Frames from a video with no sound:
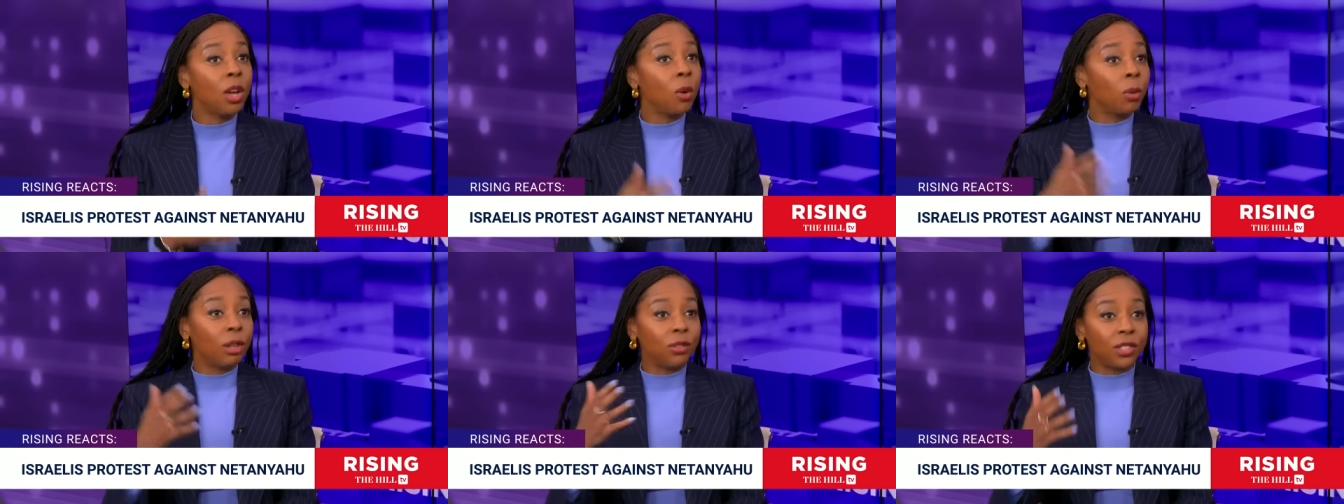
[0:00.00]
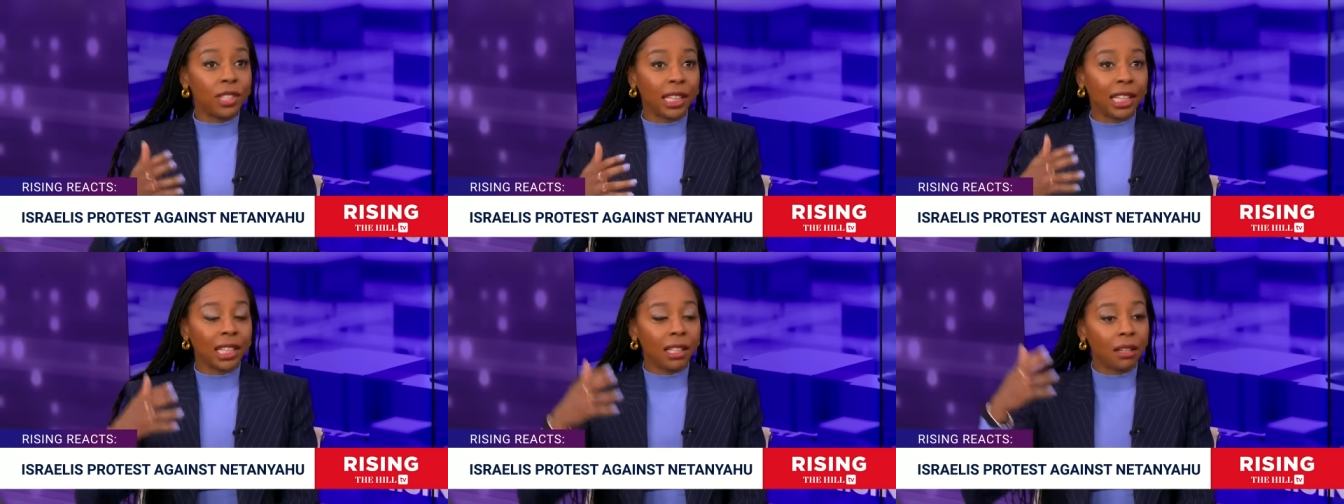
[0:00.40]
We've
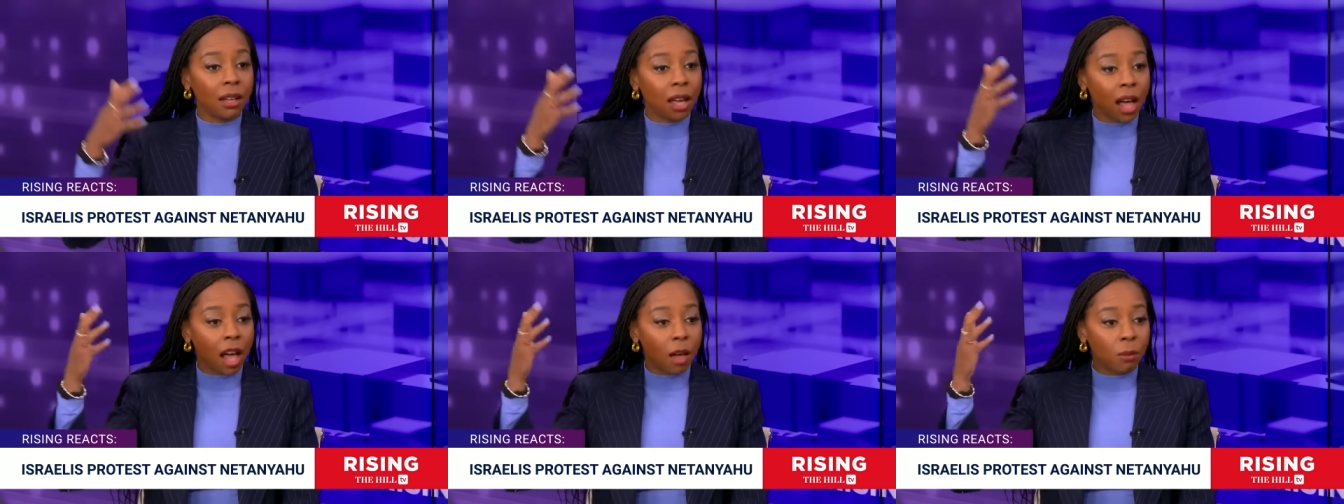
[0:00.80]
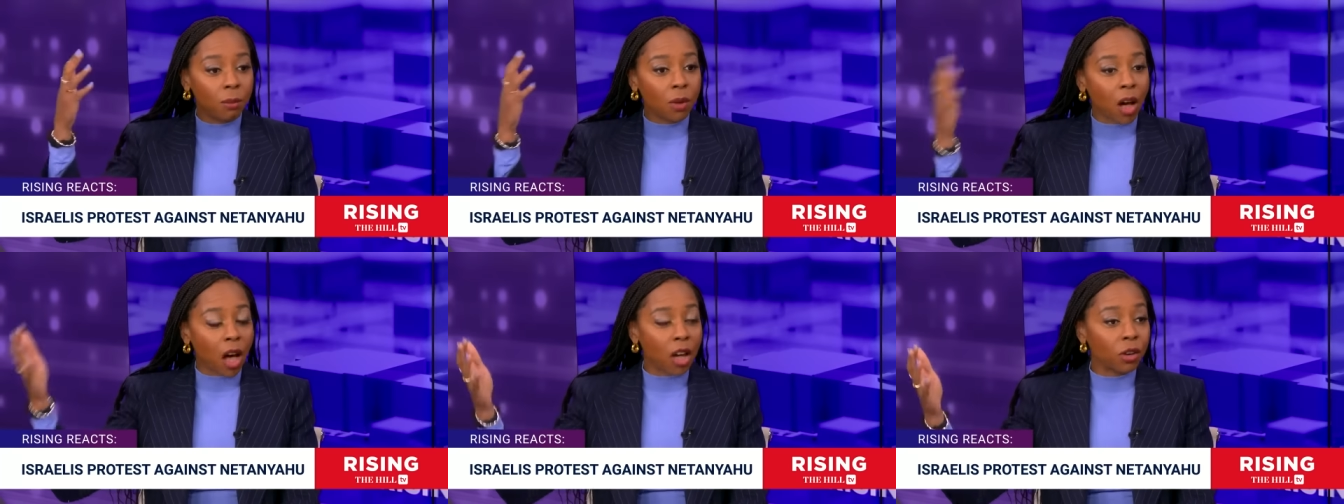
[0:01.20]
seen
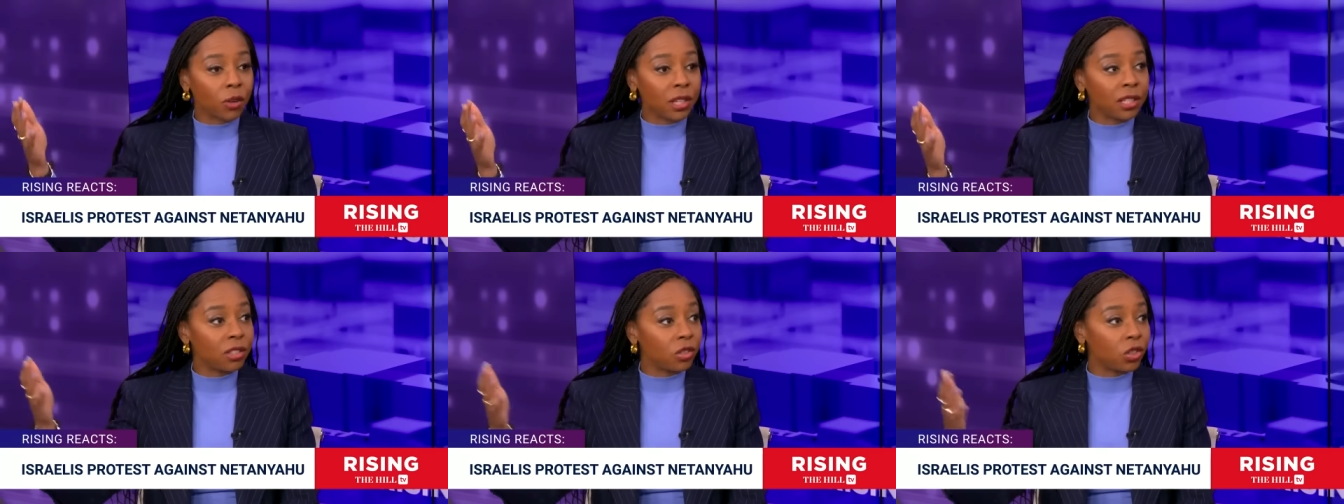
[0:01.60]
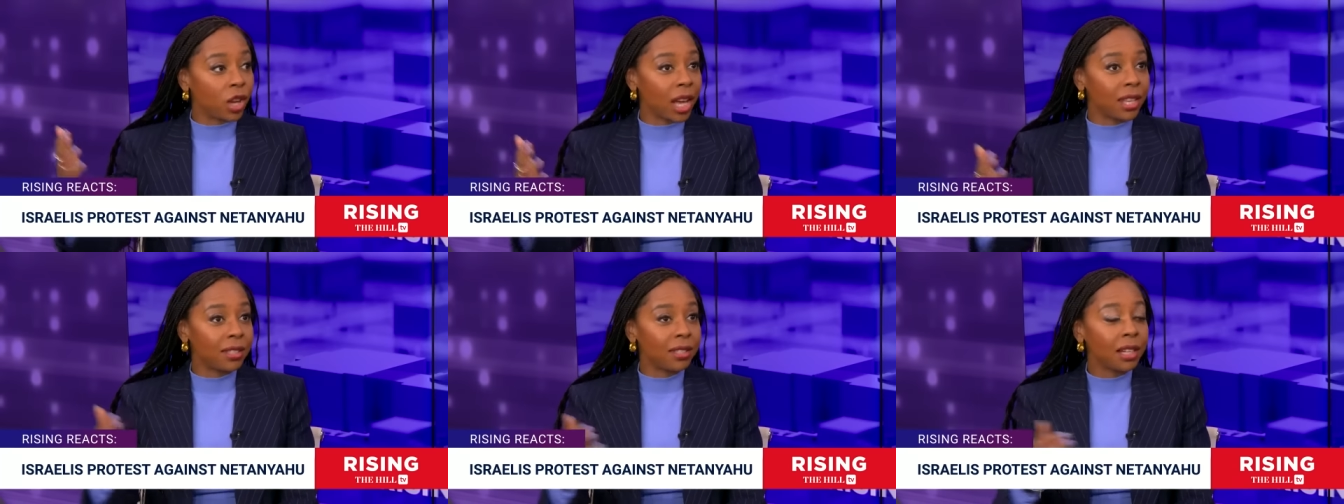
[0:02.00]
Congress
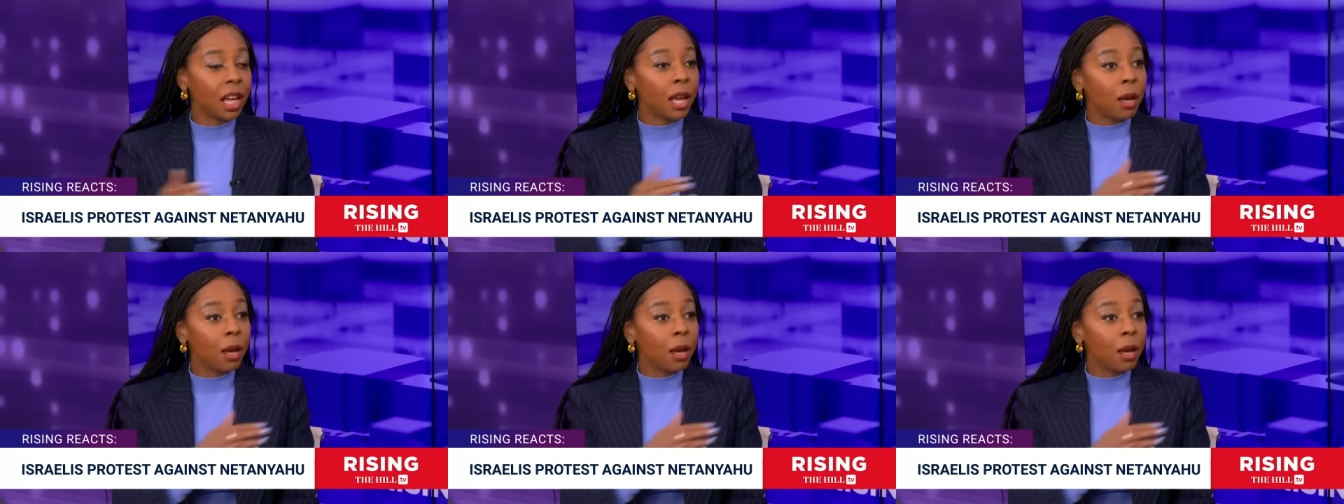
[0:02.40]
just